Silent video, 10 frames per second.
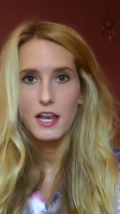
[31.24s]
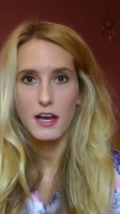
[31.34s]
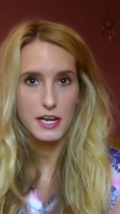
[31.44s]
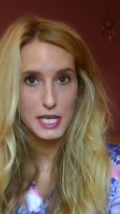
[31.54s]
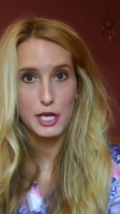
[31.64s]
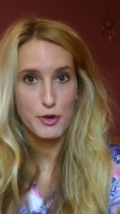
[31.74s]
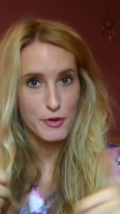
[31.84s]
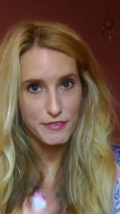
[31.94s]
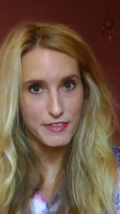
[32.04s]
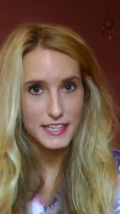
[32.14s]
lucky
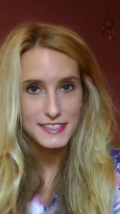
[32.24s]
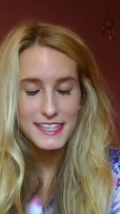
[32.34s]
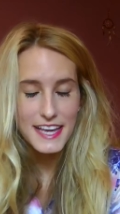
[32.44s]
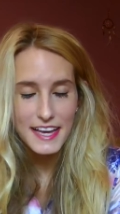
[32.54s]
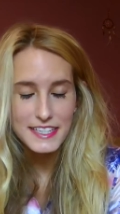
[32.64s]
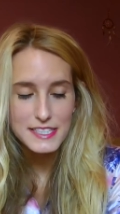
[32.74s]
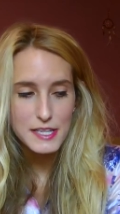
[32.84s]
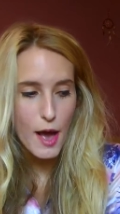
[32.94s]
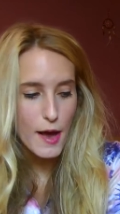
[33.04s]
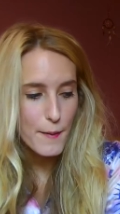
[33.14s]
you if that's the
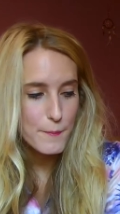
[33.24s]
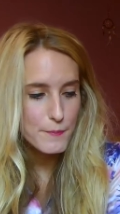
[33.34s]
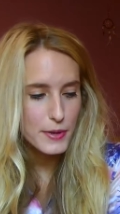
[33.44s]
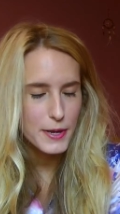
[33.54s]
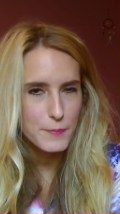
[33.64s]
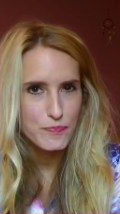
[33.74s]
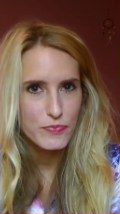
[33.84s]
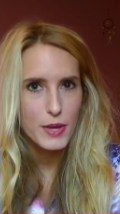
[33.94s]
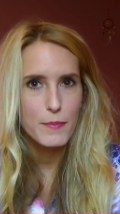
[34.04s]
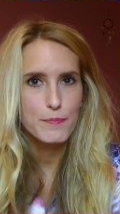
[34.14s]
case. Um, but
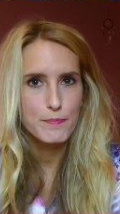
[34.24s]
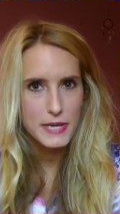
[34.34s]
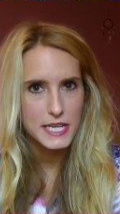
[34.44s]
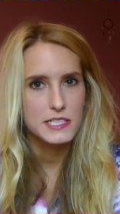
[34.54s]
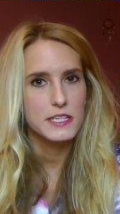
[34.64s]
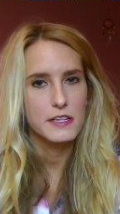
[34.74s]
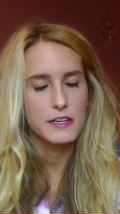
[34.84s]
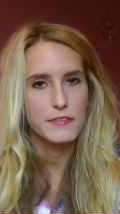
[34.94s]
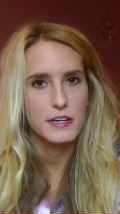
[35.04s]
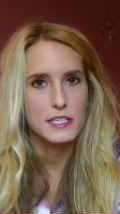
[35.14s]
a big
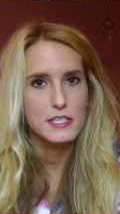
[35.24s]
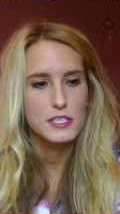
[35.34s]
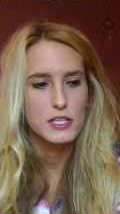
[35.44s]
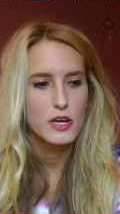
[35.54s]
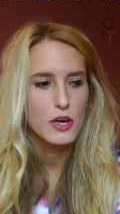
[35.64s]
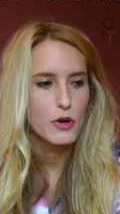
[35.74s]
chunk of us